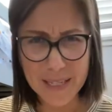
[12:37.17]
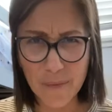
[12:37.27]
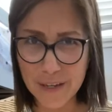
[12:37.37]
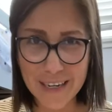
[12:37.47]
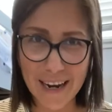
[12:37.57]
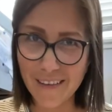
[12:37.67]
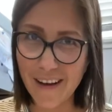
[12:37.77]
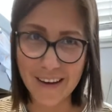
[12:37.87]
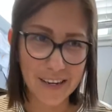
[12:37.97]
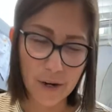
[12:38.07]
very
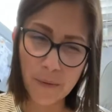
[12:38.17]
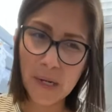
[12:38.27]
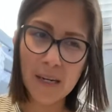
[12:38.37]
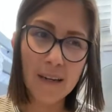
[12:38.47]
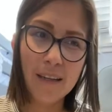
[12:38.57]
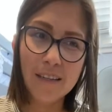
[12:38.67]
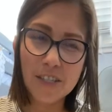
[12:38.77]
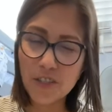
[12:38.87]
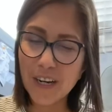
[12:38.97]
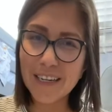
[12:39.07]
formulaic writing, if
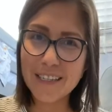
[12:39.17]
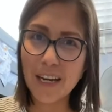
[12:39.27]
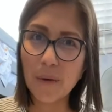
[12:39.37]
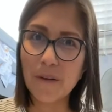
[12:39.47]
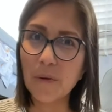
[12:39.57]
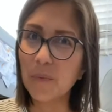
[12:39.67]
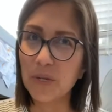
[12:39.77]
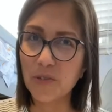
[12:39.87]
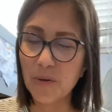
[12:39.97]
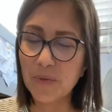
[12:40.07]
that's a more
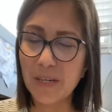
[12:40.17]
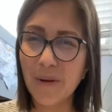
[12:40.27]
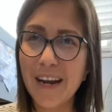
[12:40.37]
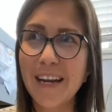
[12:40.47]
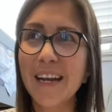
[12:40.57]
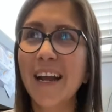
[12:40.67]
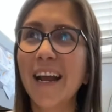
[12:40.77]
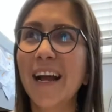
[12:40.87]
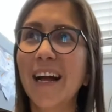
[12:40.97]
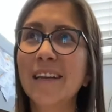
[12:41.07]
word that makes
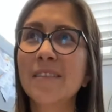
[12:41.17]
sense.